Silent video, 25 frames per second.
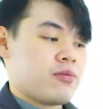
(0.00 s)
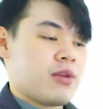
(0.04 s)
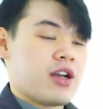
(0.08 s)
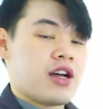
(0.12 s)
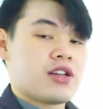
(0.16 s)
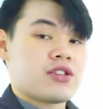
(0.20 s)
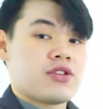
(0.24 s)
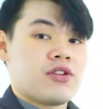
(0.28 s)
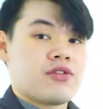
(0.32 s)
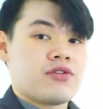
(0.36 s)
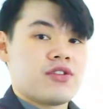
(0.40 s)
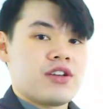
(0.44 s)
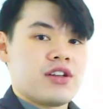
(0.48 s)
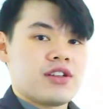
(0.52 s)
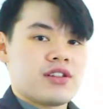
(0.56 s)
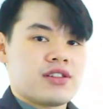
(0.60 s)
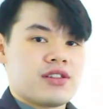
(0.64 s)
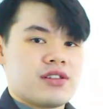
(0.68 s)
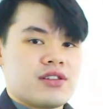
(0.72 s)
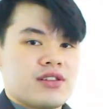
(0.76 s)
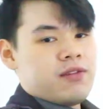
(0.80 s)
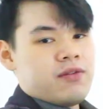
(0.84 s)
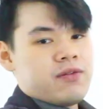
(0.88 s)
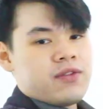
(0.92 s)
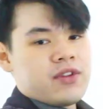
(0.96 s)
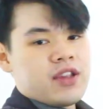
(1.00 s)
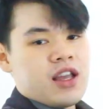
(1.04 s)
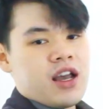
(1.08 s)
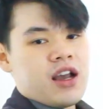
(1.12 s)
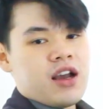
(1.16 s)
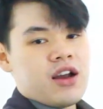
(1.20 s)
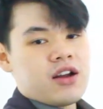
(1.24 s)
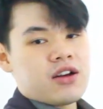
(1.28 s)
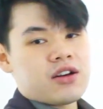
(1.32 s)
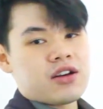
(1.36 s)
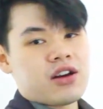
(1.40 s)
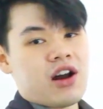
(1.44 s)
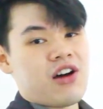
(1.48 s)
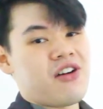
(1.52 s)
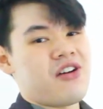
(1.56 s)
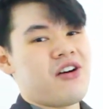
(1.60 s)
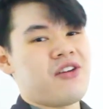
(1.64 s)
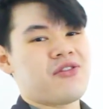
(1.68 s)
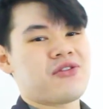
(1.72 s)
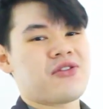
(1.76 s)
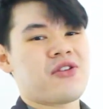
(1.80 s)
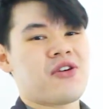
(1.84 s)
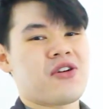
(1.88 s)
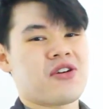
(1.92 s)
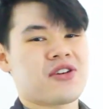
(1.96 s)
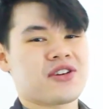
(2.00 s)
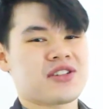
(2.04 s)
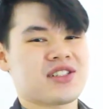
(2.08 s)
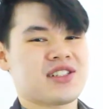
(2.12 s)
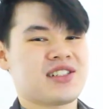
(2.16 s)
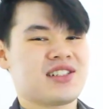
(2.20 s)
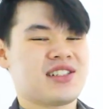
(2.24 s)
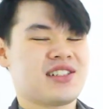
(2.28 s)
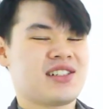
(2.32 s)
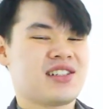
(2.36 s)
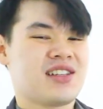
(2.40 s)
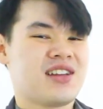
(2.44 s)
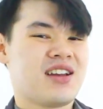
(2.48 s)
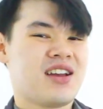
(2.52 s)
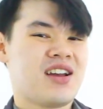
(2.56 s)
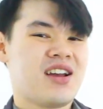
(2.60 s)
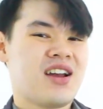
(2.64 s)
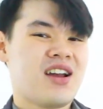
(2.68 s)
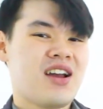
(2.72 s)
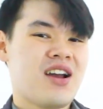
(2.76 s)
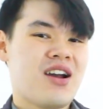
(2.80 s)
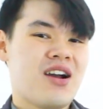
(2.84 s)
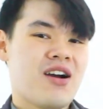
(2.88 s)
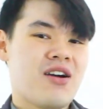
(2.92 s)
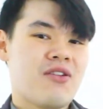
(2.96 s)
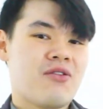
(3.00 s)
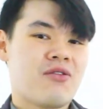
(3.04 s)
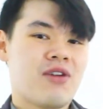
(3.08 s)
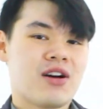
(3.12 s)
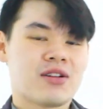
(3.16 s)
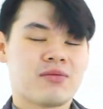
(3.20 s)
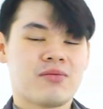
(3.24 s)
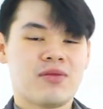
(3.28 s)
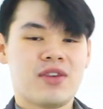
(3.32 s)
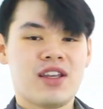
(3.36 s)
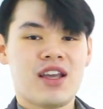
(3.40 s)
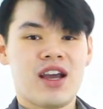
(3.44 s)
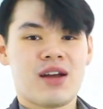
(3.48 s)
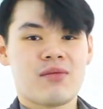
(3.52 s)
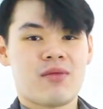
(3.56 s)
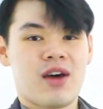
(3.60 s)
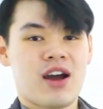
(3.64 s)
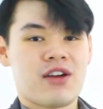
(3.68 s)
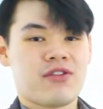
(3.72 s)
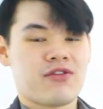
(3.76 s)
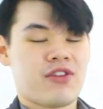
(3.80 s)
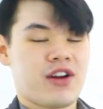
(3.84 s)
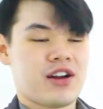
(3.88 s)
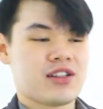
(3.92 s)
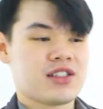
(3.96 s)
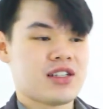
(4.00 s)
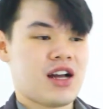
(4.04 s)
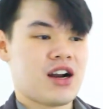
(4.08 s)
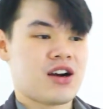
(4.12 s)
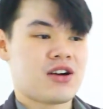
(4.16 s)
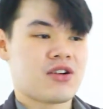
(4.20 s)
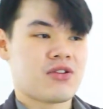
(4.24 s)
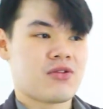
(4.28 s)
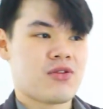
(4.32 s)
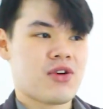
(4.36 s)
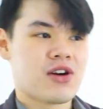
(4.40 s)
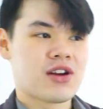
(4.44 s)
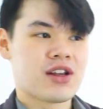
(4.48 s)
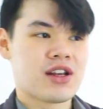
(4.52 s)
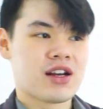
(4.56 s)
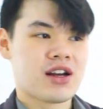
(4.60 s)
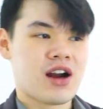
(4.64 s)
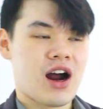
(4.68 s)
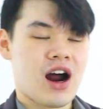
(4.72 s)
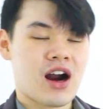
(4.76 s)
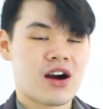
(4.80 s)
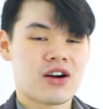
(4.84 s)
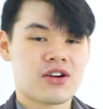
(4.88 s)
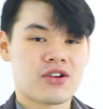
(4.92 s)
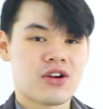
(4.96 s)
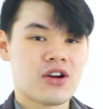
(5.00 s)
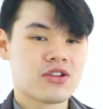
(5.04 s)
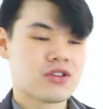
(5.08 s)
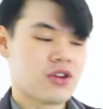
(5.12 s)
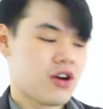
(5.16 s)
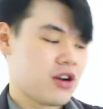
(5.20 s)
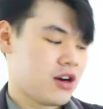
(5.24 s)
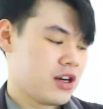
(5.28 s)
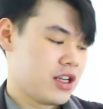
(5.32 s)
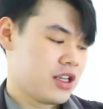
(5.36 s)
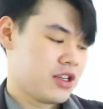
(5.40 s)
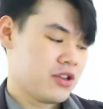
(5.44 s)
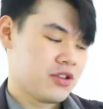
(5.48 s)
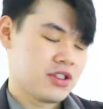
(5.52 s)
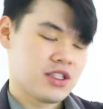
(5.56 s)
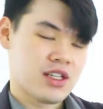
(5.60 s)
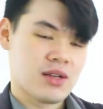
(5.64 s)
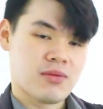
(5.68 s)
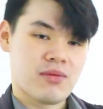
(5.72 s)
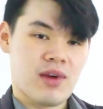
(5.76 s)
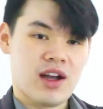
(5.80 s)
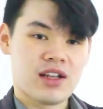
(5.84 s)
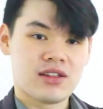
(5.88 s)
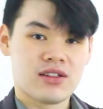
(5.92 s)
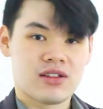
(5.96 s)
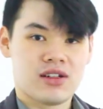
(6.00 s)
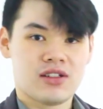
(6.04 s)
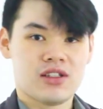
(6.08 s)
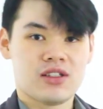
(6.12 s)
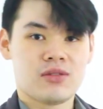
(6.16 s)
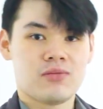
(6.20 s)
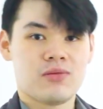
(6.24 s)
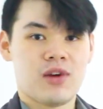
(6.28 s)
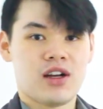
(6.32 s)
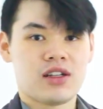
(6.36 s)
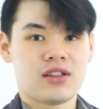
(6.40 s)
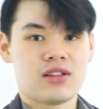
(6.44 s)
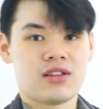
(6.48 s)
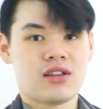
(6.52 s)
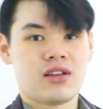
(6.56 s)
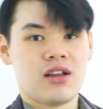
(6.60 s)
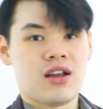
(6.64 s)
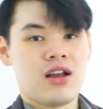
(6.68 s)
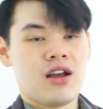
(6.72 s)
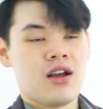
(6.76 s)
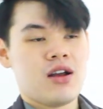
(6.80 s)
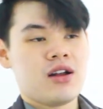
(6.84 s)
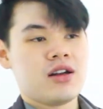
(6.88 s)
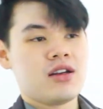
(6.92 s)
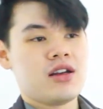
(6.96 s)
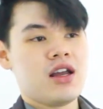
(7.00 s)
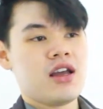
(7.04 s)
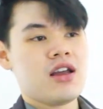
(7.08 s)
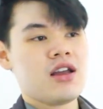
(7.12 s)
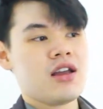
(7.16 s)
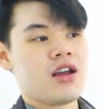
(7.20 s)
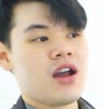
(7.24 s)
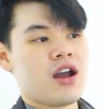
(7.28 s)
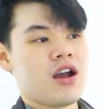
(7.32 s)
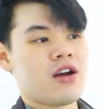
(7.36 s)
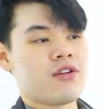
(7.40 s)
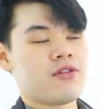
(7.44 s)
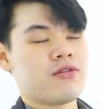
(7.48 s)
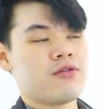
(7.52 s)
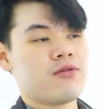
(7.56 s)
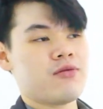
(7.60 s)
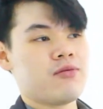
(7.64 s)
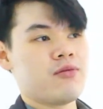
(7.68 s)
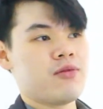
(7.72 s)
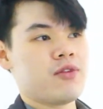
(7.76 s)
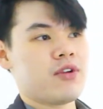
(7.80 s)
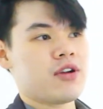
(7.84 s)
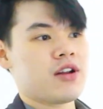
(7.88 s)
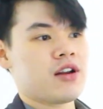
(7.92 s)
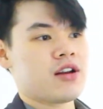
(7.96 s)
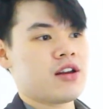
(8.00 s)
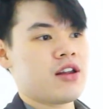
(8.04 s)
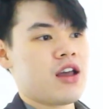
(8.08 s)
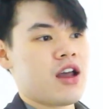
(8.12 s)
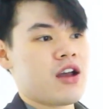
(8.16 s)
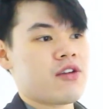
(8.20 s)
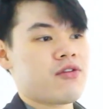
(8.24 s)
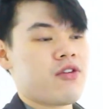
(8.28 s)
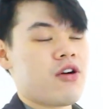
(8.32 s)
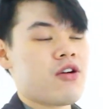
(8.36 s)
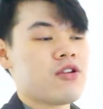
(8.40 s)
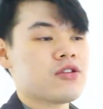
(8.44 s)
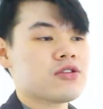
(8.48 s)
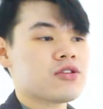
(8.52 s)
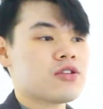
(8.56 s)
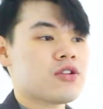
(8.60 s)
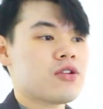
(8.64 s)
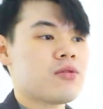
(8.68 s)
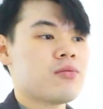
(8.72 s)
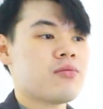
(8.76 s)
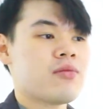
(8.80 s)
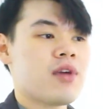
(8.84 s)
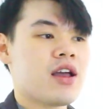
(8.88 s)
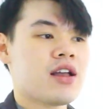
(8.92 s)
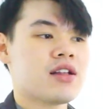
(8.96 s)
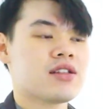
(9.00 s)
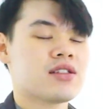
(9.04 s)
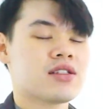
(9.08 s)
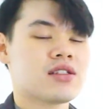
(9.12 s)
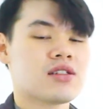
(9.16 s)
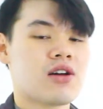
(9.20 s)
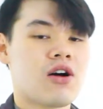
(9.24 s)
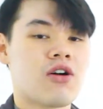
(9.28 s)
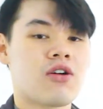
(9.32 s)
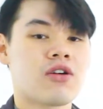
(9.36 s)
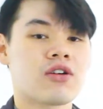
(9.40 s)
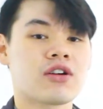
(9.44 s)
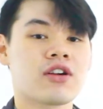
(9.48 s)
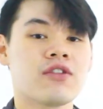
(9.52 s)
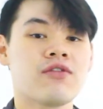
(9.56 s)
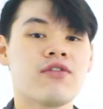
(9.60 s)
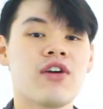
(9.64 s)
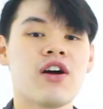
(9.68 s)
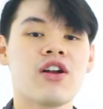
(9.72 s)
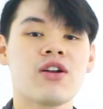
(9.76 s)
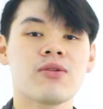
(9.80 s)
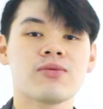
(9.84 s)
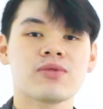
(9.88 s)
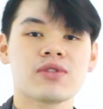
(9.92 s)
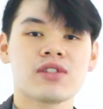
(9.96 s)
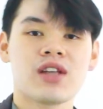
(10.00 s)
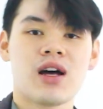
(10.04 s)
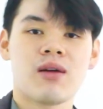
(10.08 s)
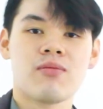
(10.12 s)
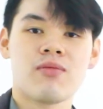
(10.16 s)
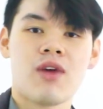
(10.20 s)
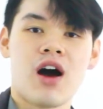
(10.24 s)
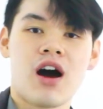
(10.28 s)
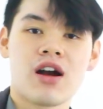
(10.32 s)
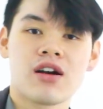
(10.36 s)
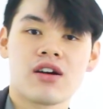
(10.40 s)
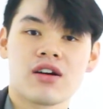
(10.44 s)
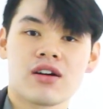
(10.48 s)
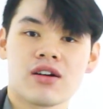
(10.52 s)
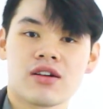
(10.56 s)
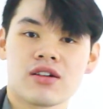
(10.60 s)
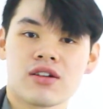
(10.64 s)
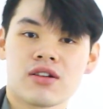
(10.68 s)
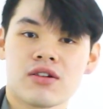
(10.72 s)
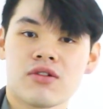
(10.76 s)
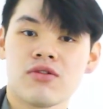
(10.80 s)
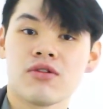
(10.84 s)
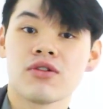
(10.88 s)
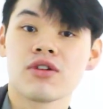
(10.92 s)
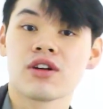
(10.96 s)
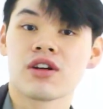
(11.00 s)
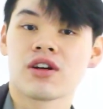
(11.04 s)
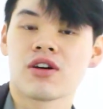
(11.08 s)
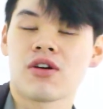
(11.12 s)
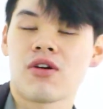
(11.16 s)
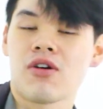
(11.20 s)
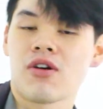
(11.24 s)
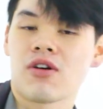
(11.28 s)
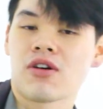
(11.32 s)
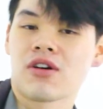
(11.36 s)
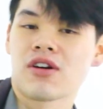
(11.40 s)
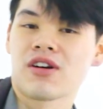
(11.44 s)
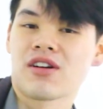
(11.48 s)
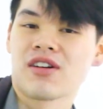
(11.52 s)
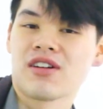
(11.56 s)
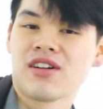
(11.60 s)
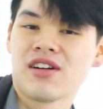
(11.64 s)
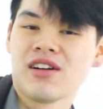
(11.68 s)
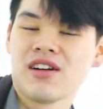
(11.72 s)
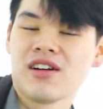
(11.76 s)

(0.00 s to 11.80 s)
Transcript: because of this. Now, of course, what me and my friends are working are not only using metals, but they have also made or developed some other cooler or